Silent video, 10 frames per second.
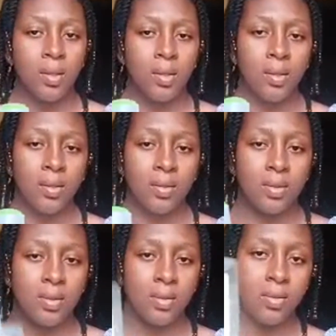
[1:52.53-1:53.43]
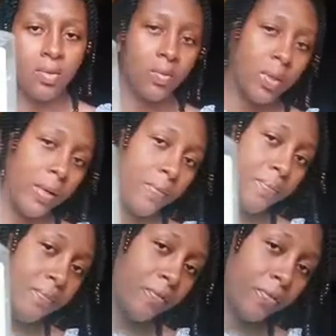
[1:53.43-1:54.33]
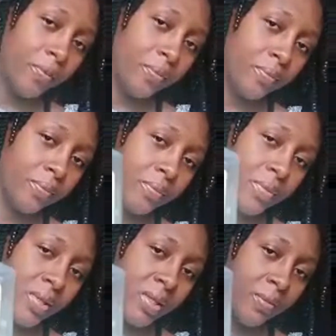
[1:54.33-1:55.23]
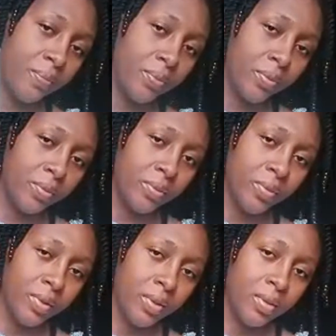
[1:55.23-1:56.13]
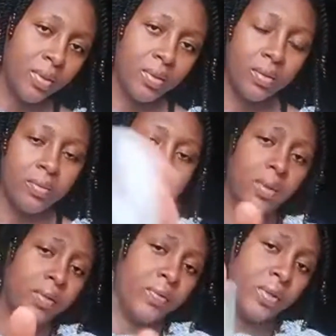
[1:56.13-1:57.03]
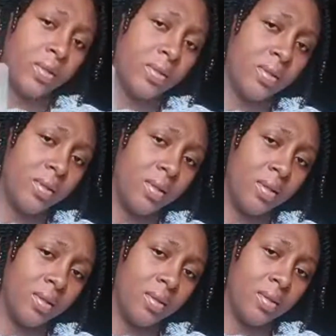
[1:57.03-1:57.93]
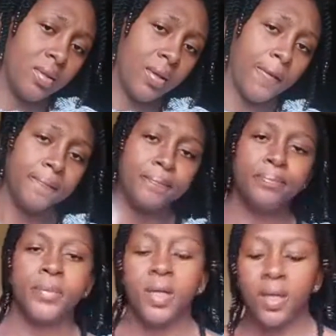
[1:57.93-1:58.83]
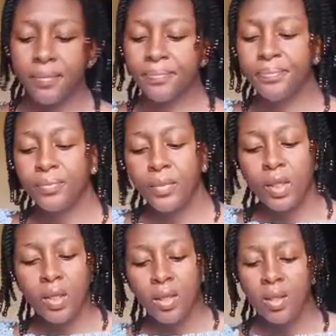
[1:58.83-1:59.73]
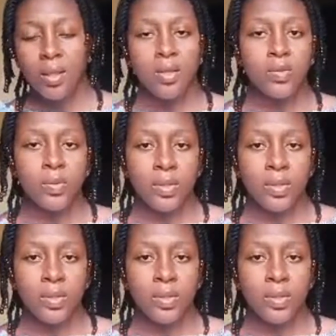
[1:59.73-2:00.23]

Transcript: It's this toner from Simple. I wonder if you can see it. But yeah, that's what it